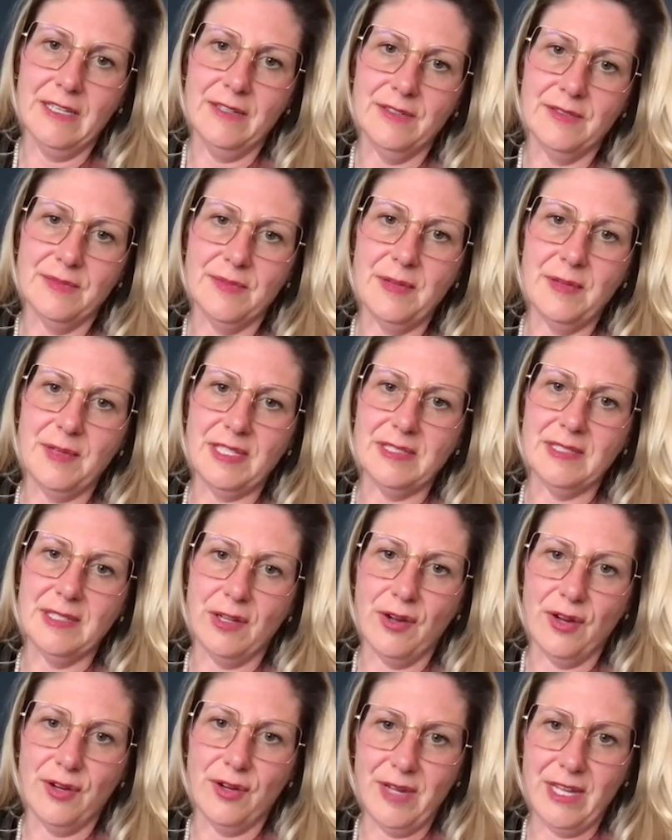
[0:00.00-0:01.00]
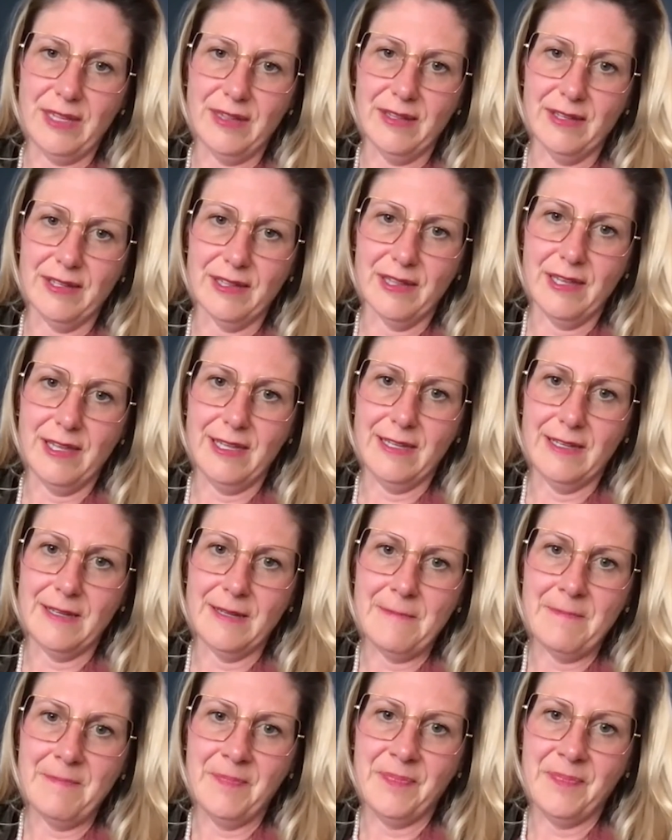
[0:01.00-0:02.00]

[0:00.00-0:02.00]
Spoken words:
What's my resting heart rate look like?